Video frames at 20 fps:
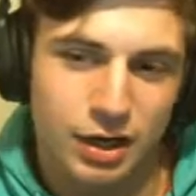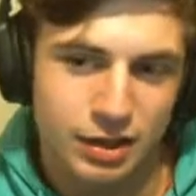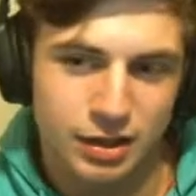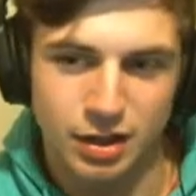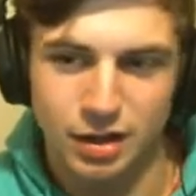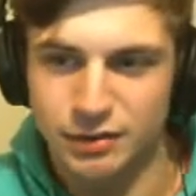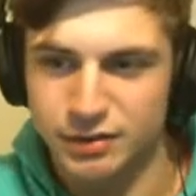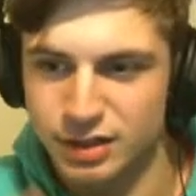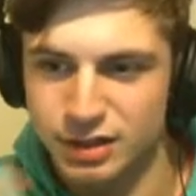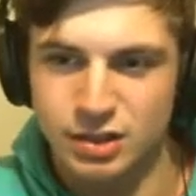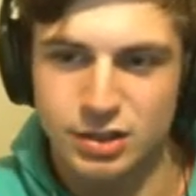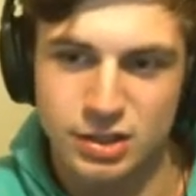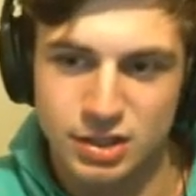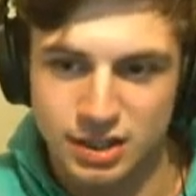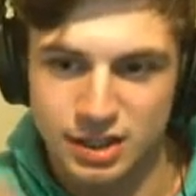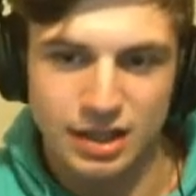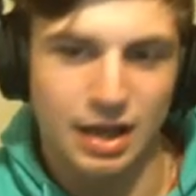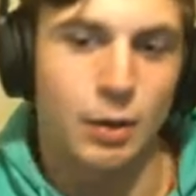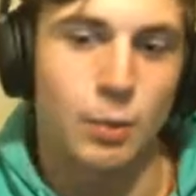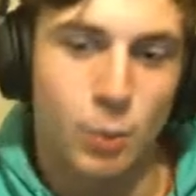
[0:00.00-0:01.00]
and all of a sudden you just
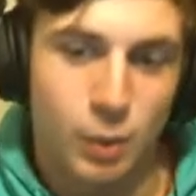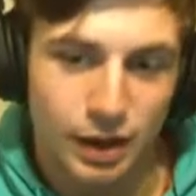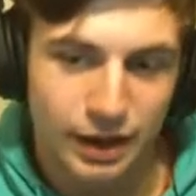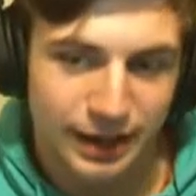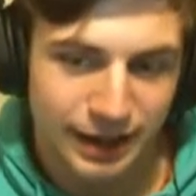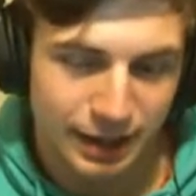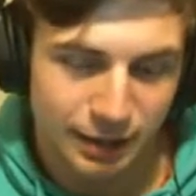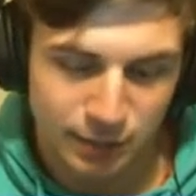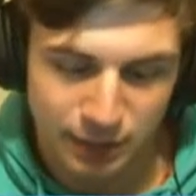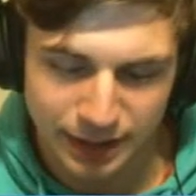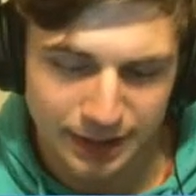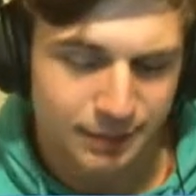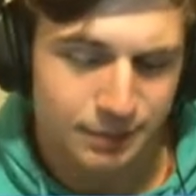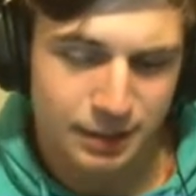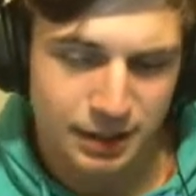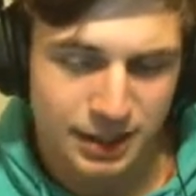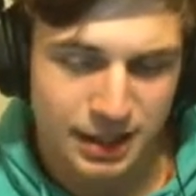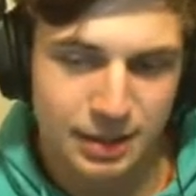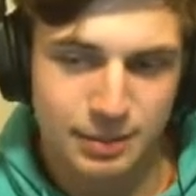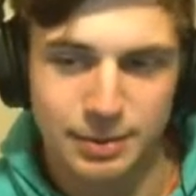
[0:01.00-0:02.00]
see that 1 hit randomly
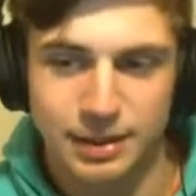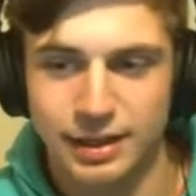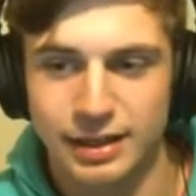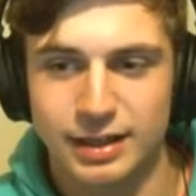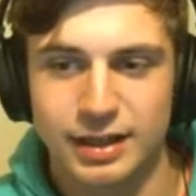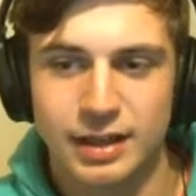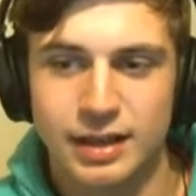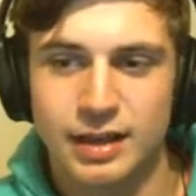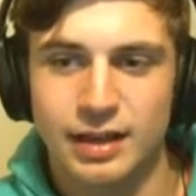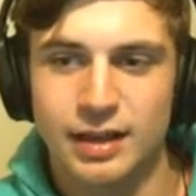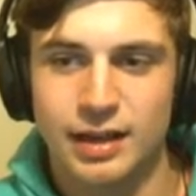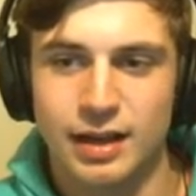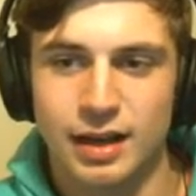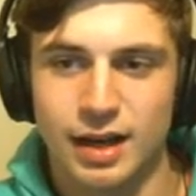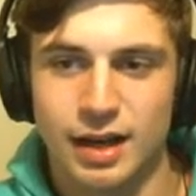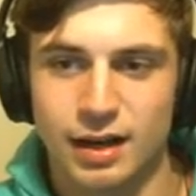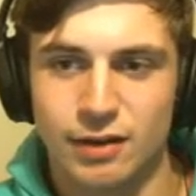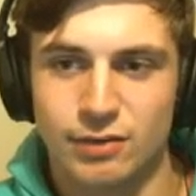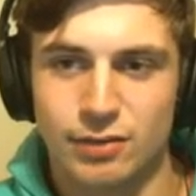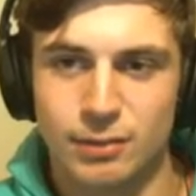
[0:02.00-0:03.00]
come in
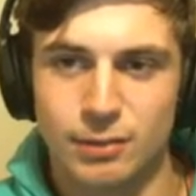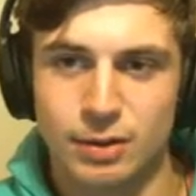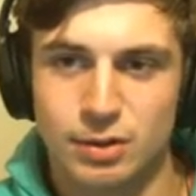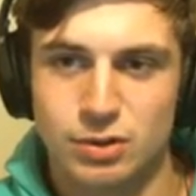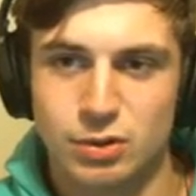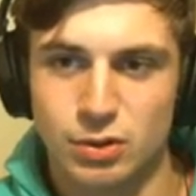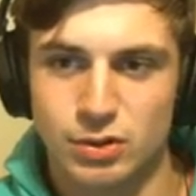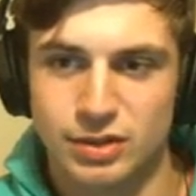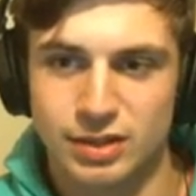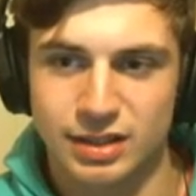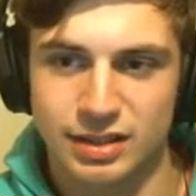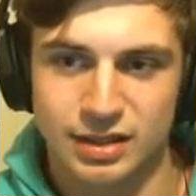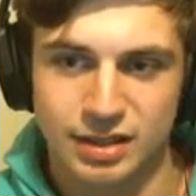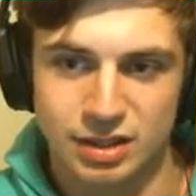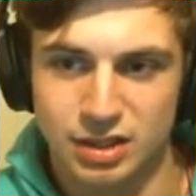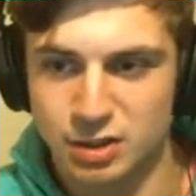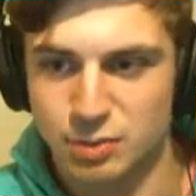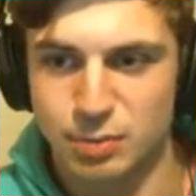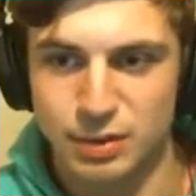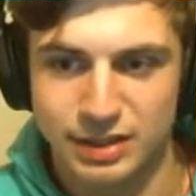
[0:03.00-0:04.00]
from a troll slinger that
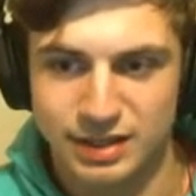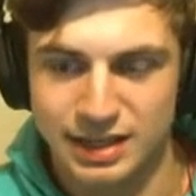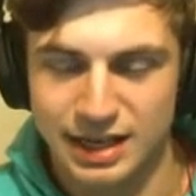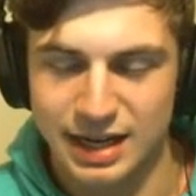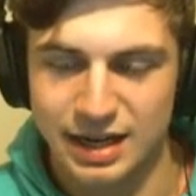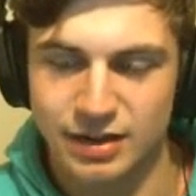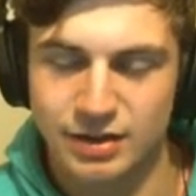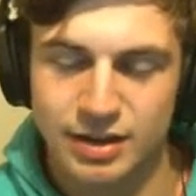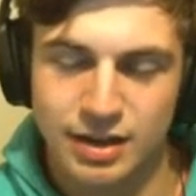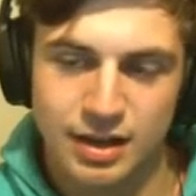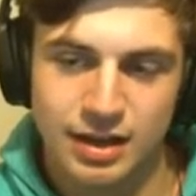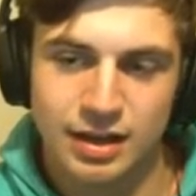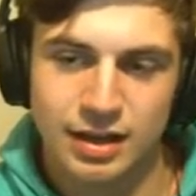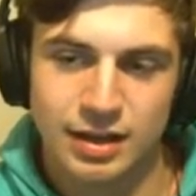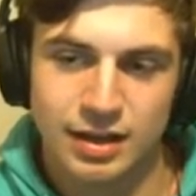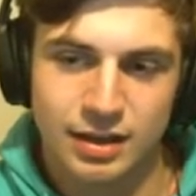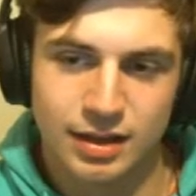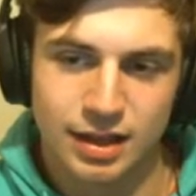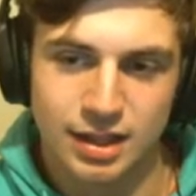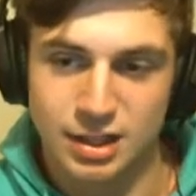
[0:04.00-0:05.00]
just placed down
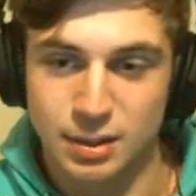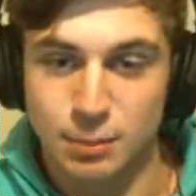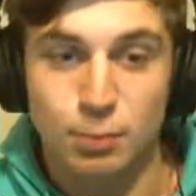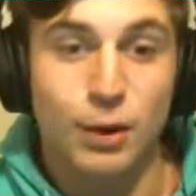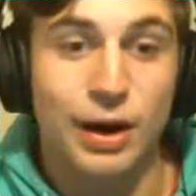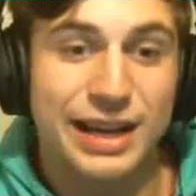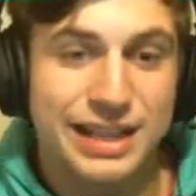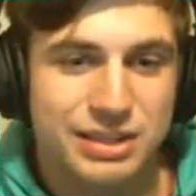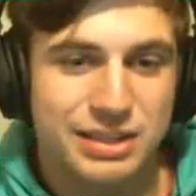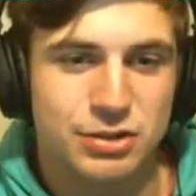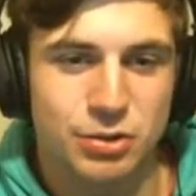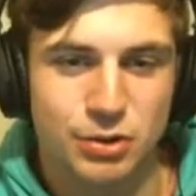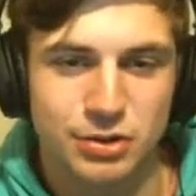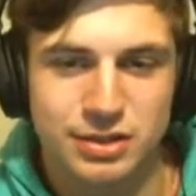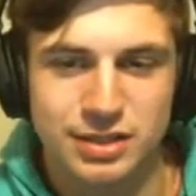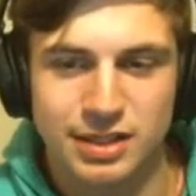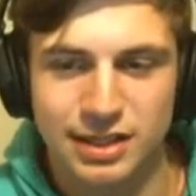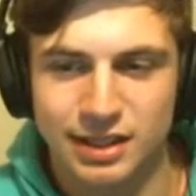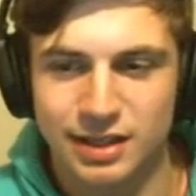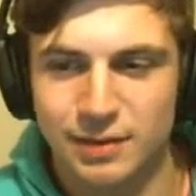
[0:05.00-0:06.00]
a surprise troll
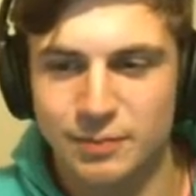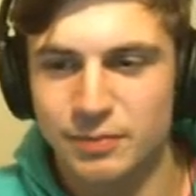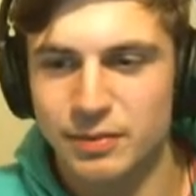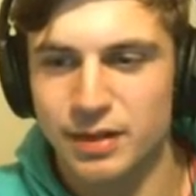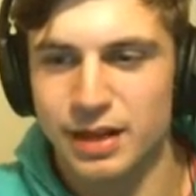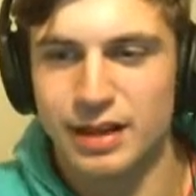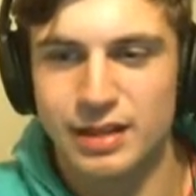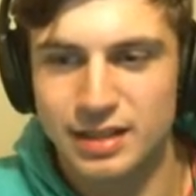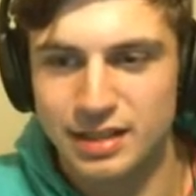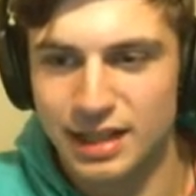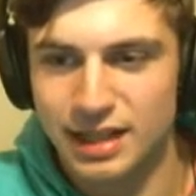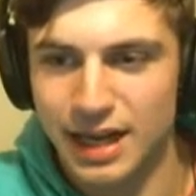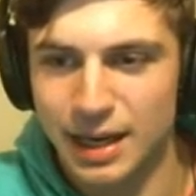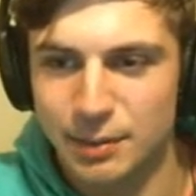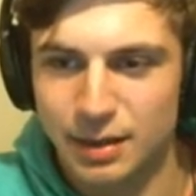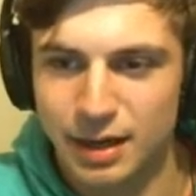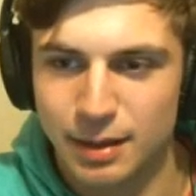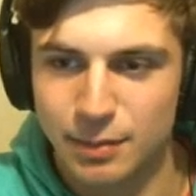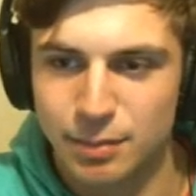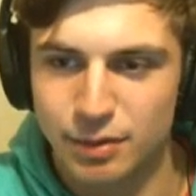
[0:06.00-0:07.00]
slinger. And this camp
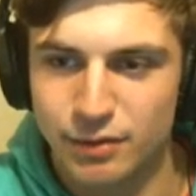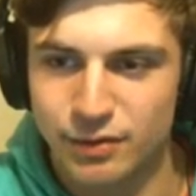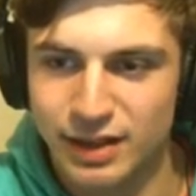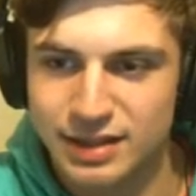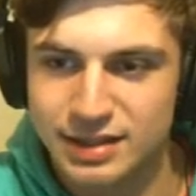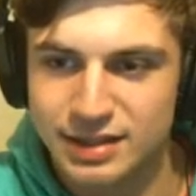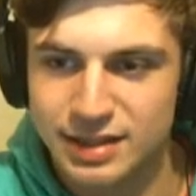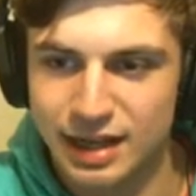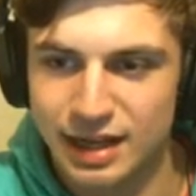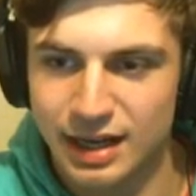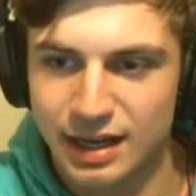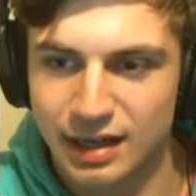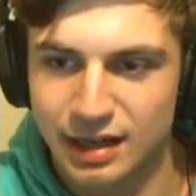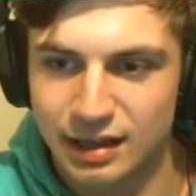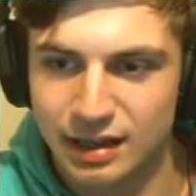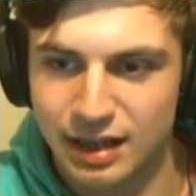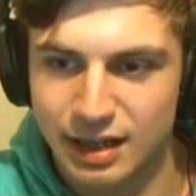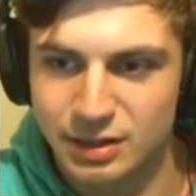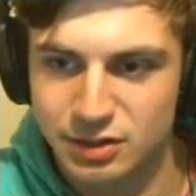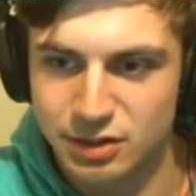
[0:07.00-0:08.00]
kind of prevents that and
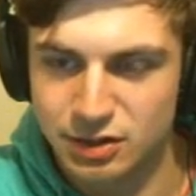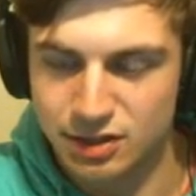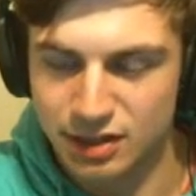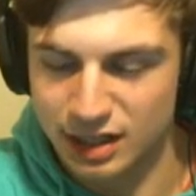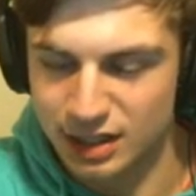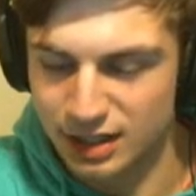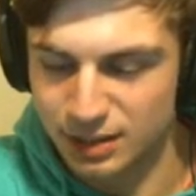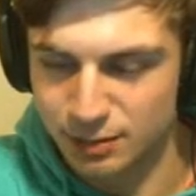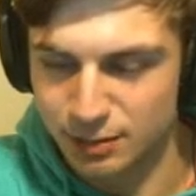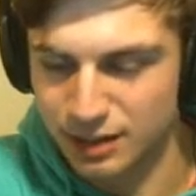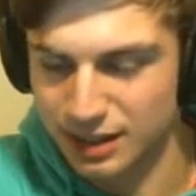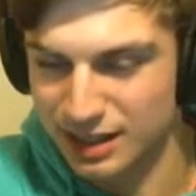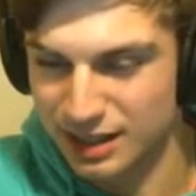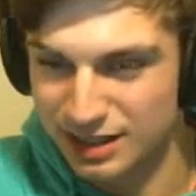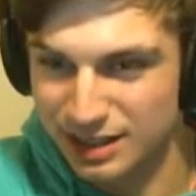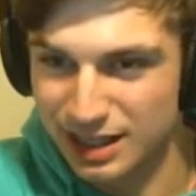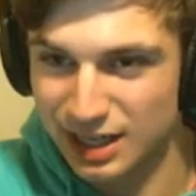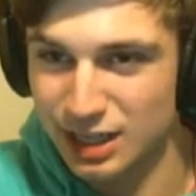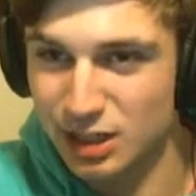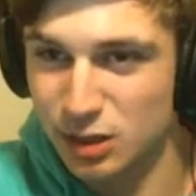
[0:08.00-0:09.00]
allows your sanctum to
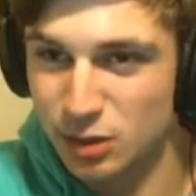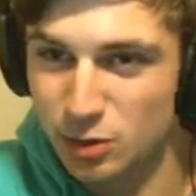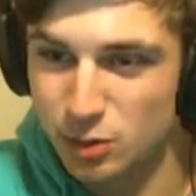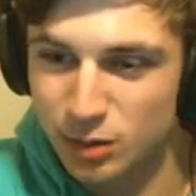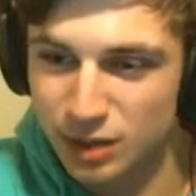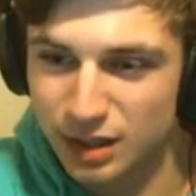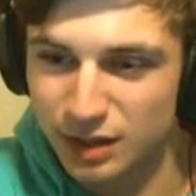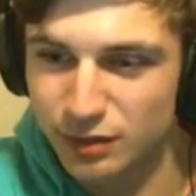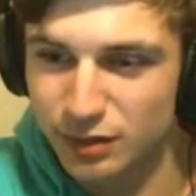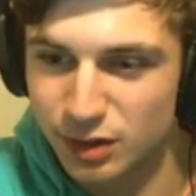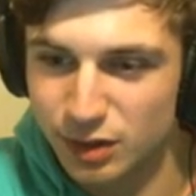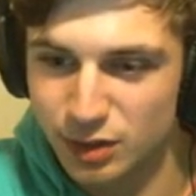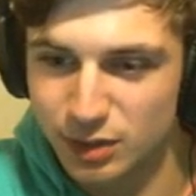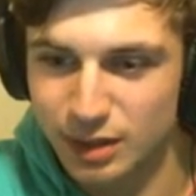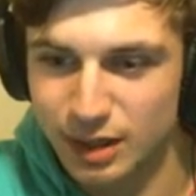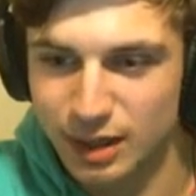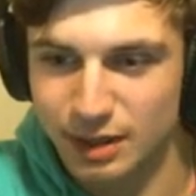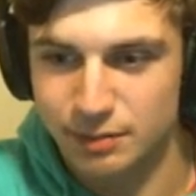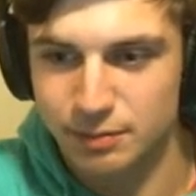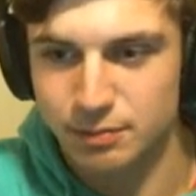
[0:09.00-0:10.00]
continue giving you
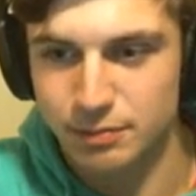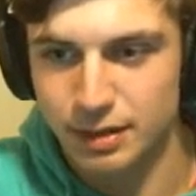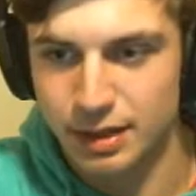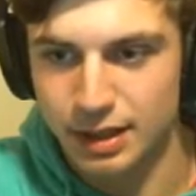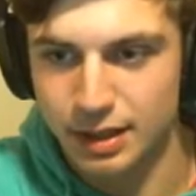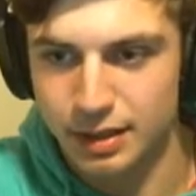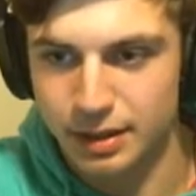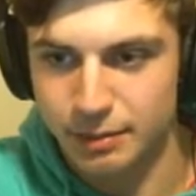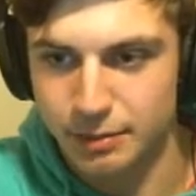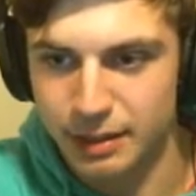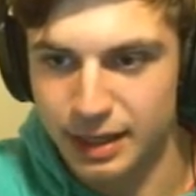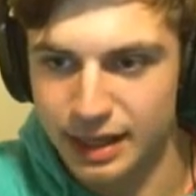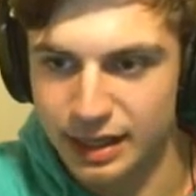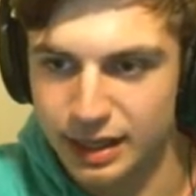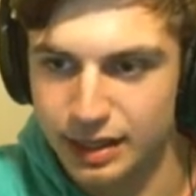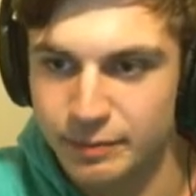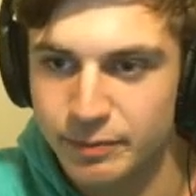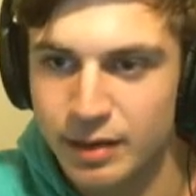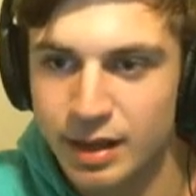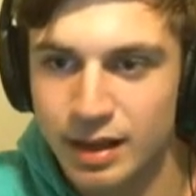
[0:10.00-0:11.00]
that the mana.